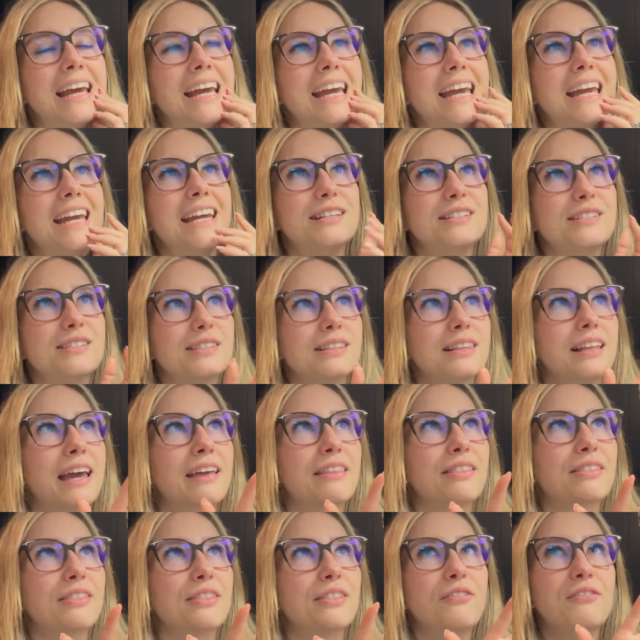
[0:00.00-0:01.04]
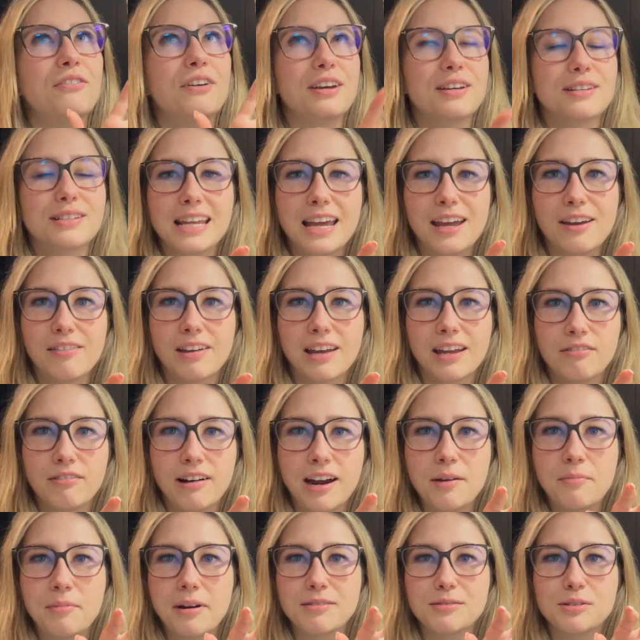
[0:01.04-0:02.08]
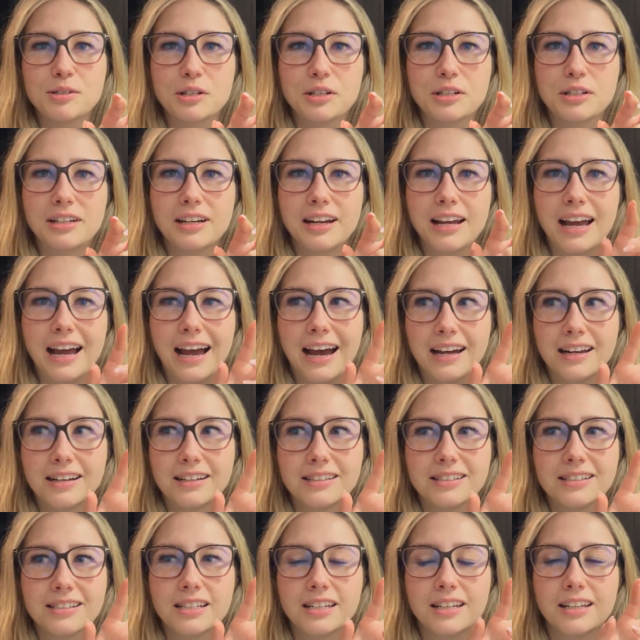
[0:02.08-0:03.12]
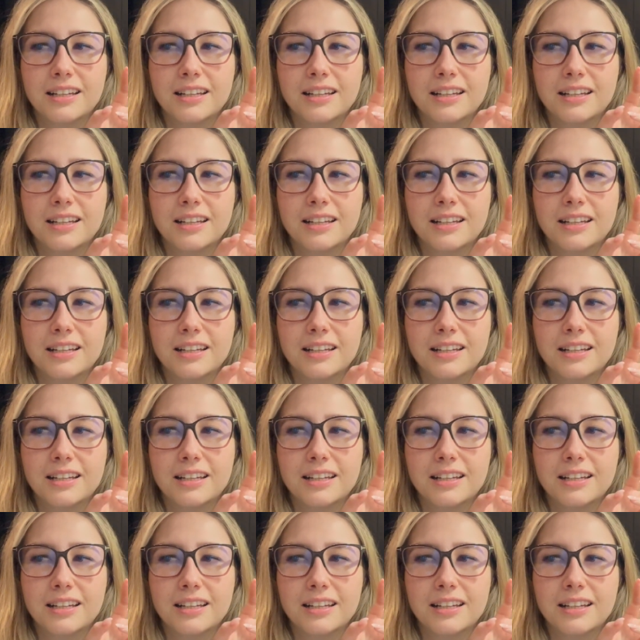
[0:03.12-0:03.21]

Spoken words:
it's like the first day of getting your eyebrows done and